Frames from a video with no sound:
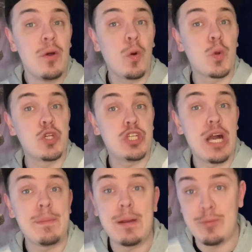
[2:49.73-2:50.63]
or
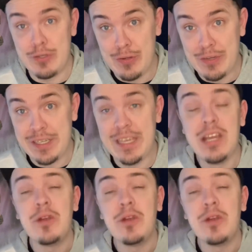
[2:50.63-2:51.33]
job opportunity.